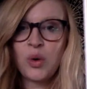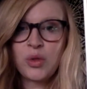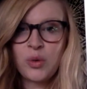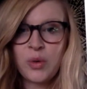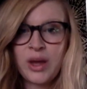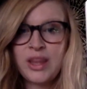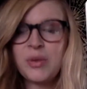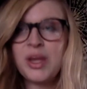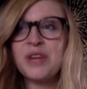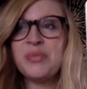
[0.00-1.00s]
the way that
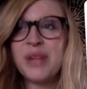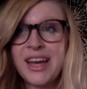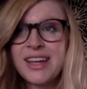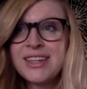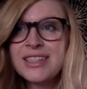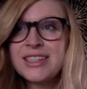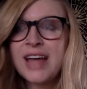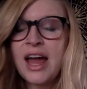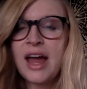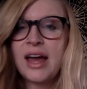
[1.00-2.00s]
we had planned,
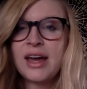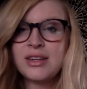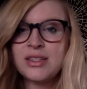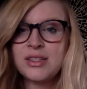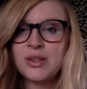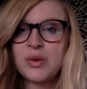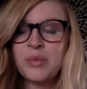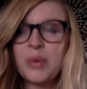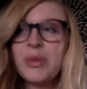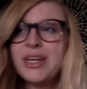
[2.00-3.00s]

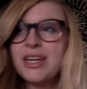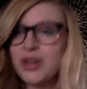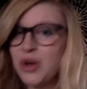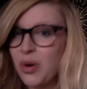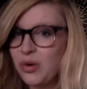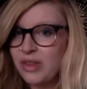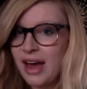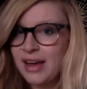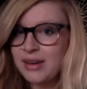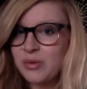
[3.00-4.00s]
but we didn't know
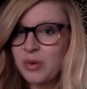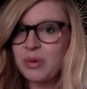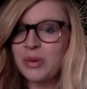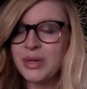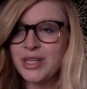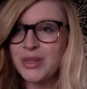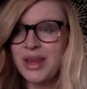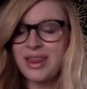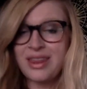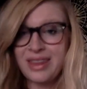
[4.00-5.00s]
that when we were
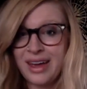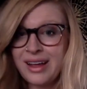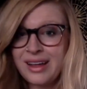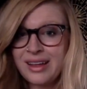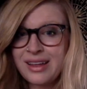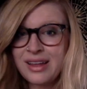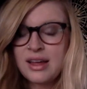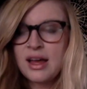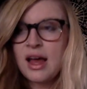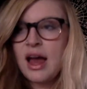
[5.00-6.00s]
doing the thing.
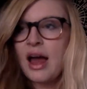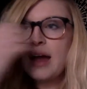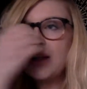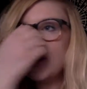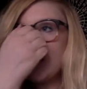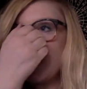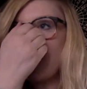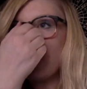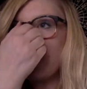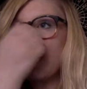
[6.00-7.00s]
And
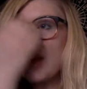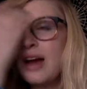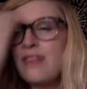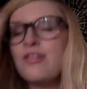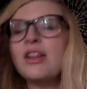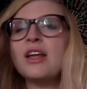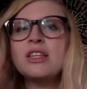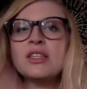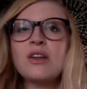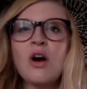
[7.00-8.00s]
so I feel like
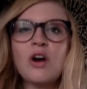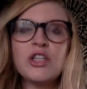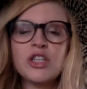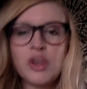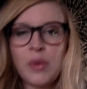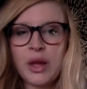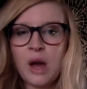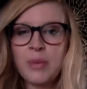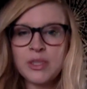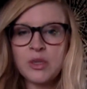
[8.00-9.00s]
this card is showing
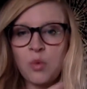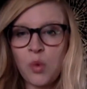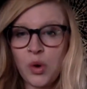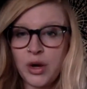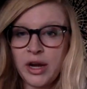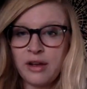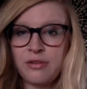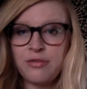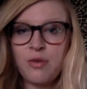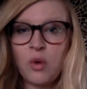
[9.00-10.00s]
up as a warning
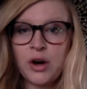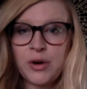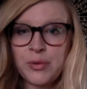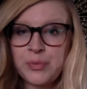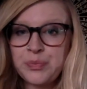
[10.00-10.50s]
for